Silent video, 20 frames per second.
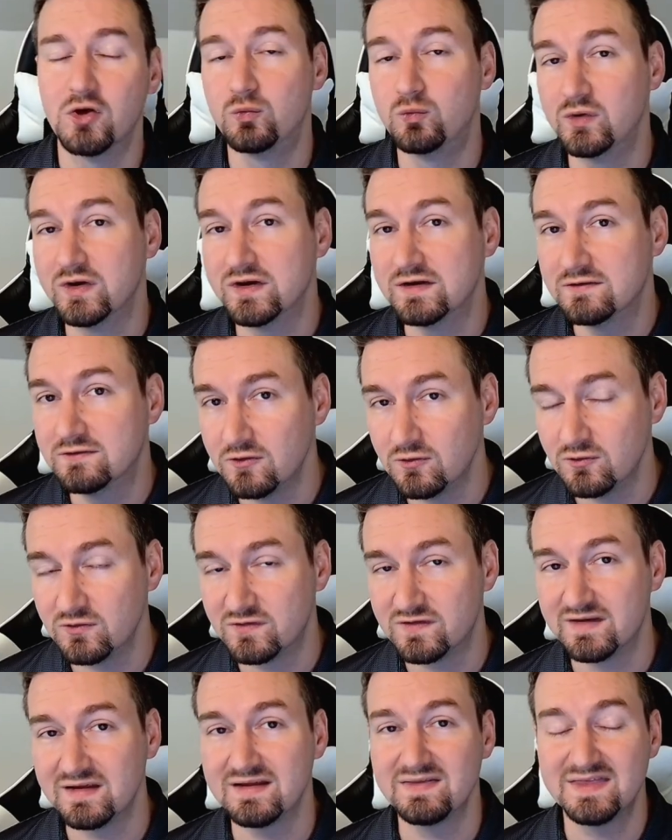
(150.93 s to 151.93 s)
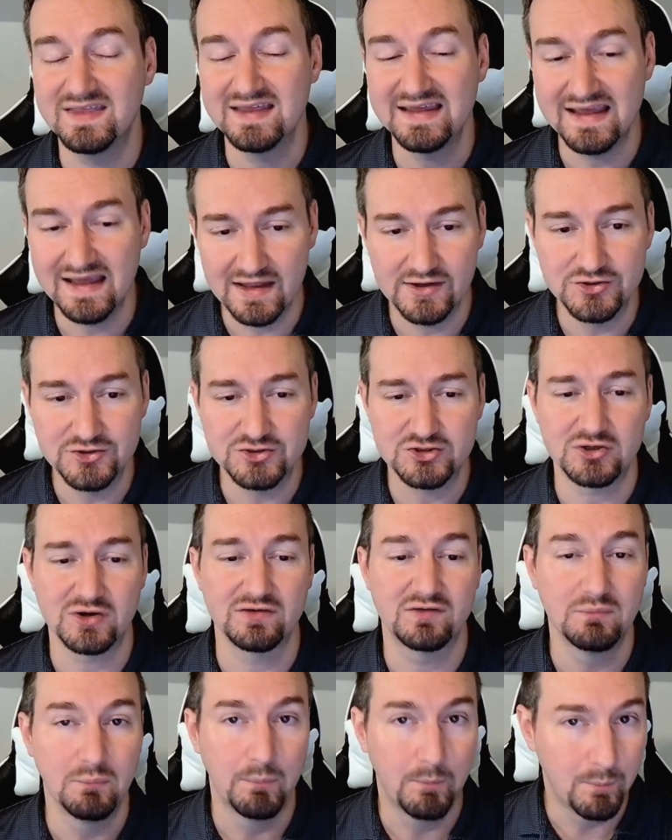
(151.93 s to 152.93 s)
reducing the
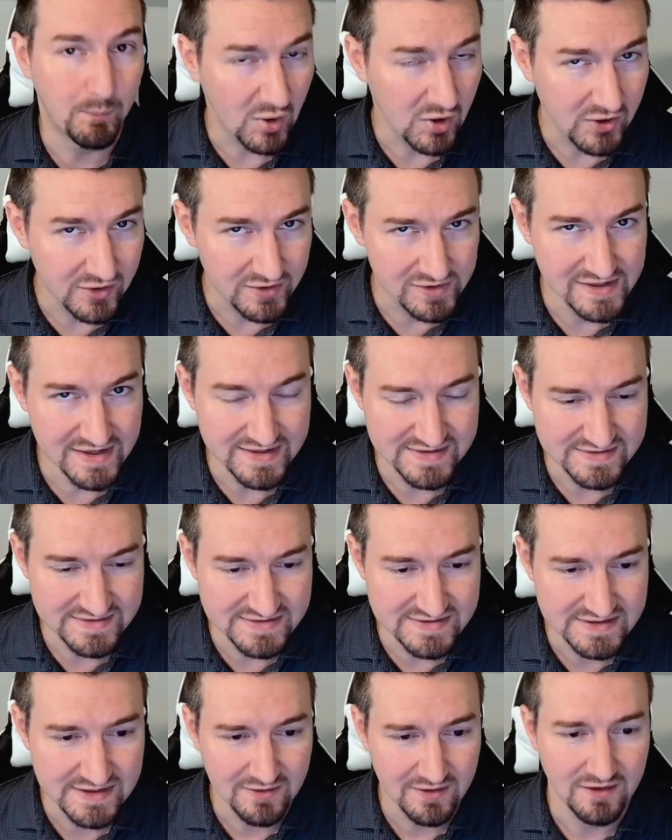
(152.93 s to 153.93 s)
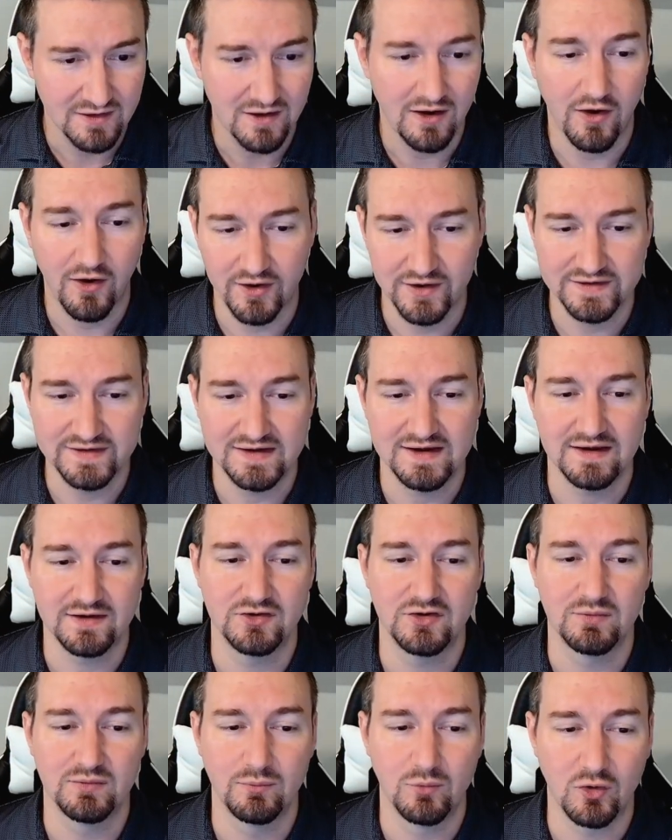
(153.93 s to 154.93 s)
interest burdens on
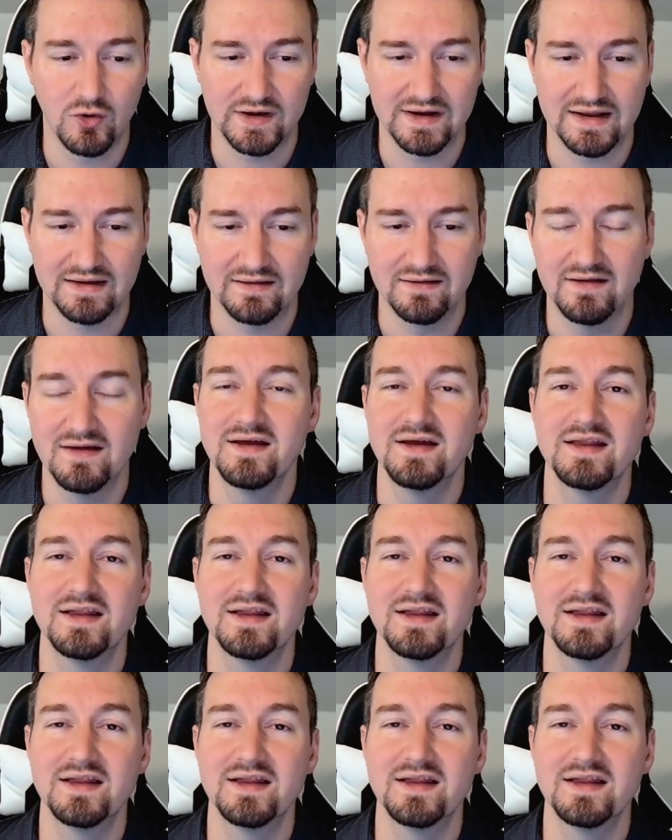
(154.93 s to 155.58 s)
Kinder Morgan.